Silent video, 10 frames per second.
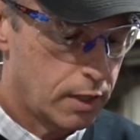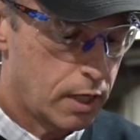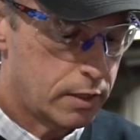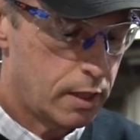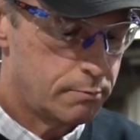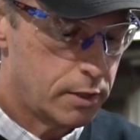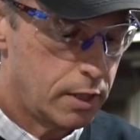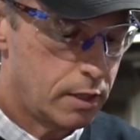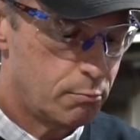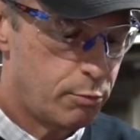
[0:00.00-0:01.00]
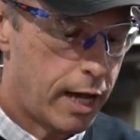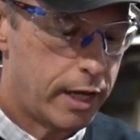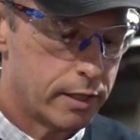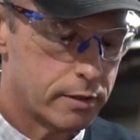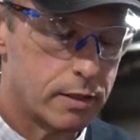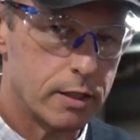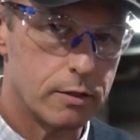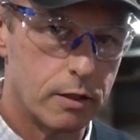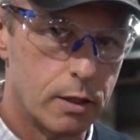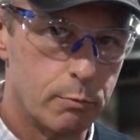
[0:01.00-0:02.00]
lot of times you need to bias these
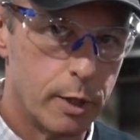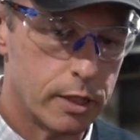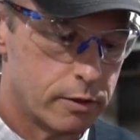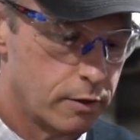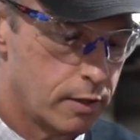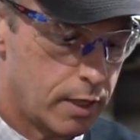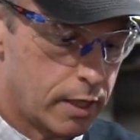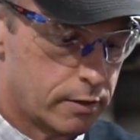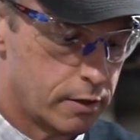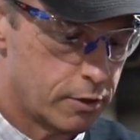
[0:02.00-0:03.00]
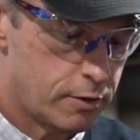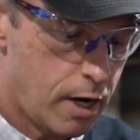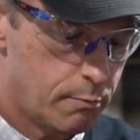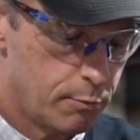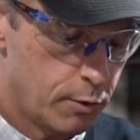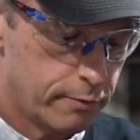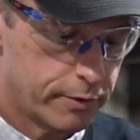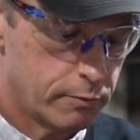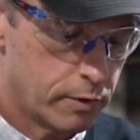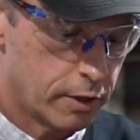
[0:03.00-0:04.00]
a little bit so that as the strap moves
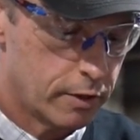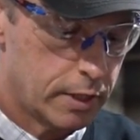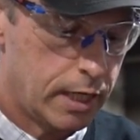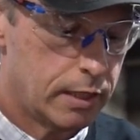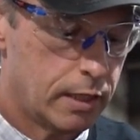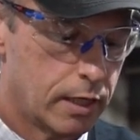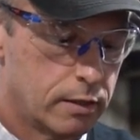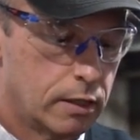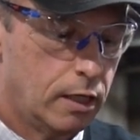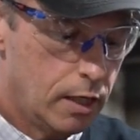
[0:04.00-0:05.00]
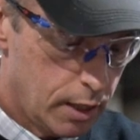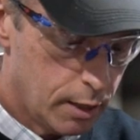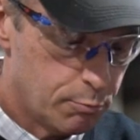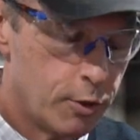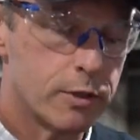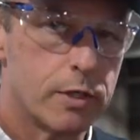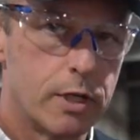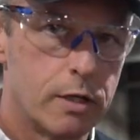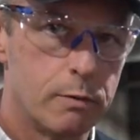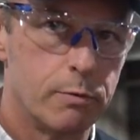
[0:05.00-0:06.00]
and when you're tightening it, it pulls it
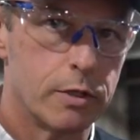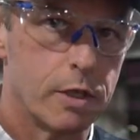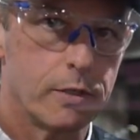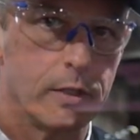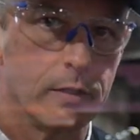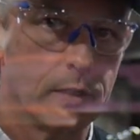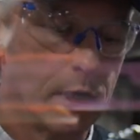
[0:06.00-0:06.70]
into position